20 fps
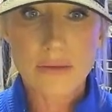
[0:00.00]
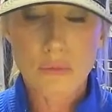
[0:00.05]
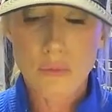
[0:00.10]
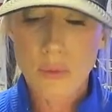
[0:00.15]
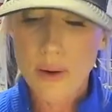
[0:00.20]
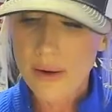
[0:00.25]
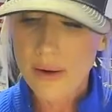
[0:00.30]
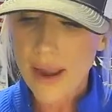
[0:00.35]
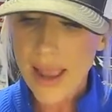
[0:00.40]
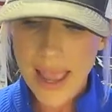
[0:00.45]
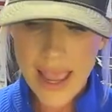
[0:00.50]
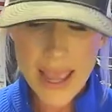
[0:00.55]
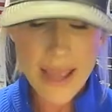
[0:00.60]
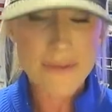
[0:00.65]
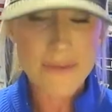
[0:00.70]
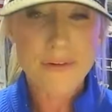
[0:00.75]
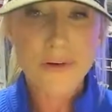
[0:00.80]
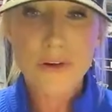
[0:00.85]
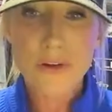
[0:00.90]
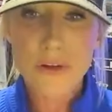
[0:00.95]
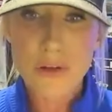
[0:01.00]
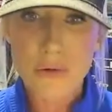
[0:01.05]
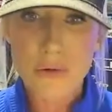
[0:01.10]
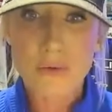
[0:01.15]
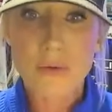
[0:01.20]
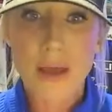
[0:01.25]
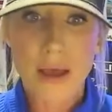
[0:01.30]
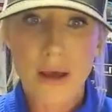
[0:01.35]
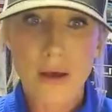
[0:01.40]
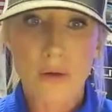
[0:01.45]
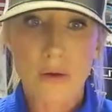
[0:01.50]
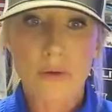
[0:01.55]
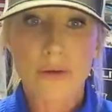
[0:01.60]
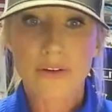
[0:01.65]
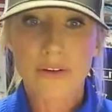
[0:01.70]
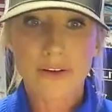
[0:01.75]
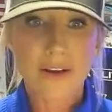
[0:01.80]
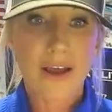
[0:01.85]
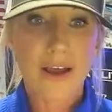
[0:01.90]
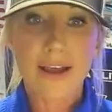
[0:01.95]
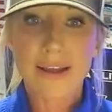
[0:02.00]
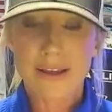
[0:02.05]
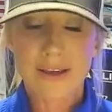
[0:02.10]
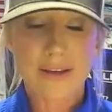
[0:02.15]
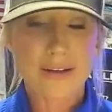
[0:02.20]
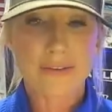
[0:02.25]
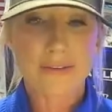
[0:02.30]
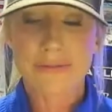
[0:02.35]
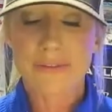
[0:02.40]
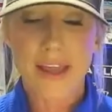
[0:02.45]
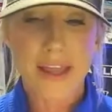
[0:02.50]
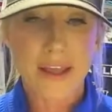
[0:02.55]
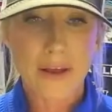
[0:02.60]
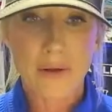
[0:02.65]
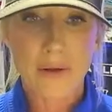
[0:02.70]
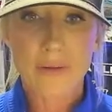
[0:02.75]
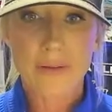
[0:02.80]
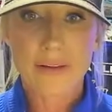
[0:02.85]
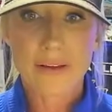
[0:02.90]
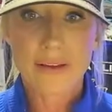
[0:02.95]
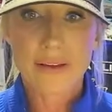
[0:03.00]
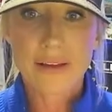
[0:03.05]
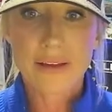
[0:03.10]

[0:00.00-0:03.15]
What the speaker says: wherever you go, you're not going to fail.